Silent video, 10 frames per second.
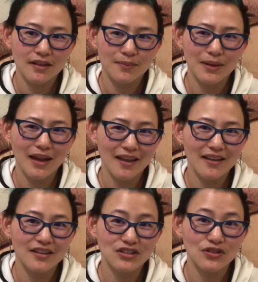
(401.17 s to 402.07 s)
but I
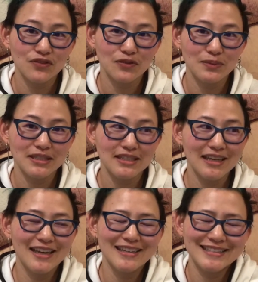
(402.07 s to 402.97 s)
gush over
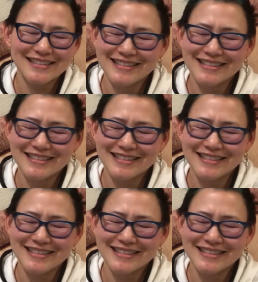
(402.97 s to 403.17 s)
BTS.